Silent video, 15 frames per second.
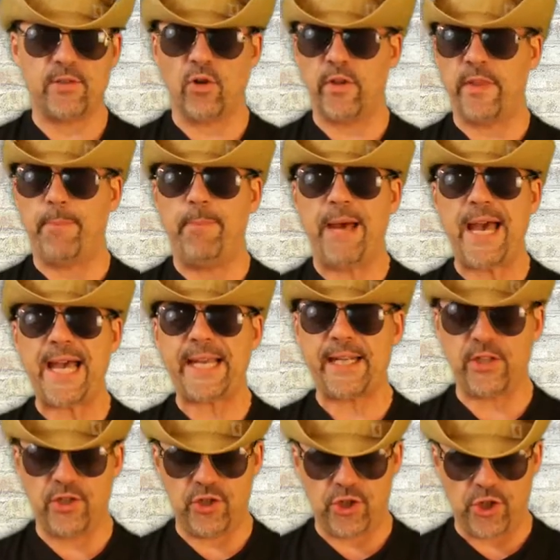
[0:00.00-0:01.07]
all the
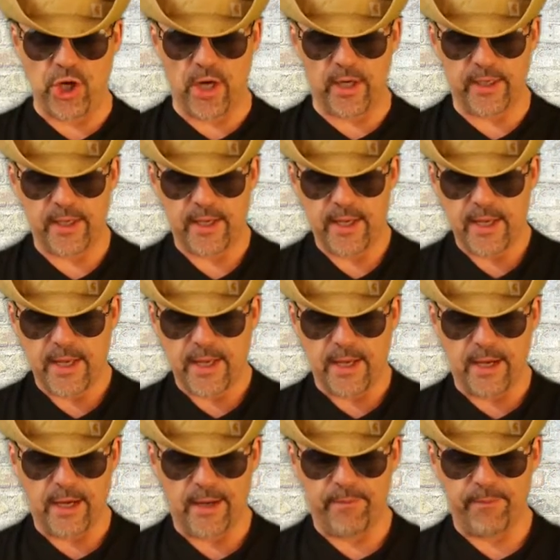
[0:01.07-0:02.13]
packaged junk.
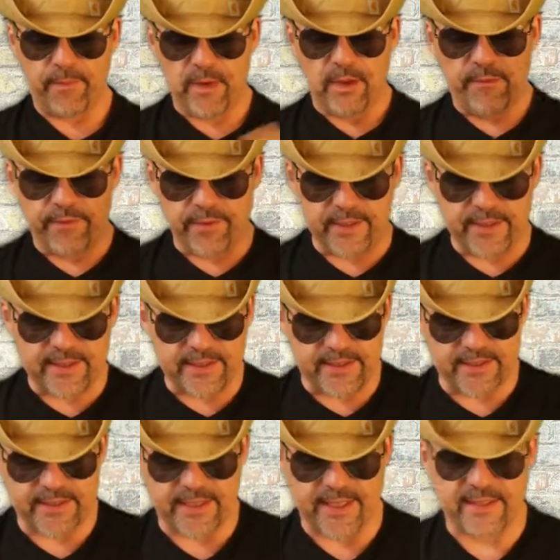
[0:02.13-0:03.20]
Um, for
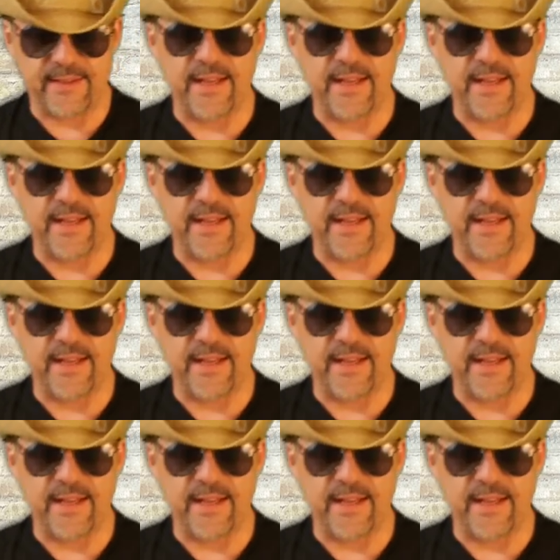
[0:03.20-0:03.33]
instance, like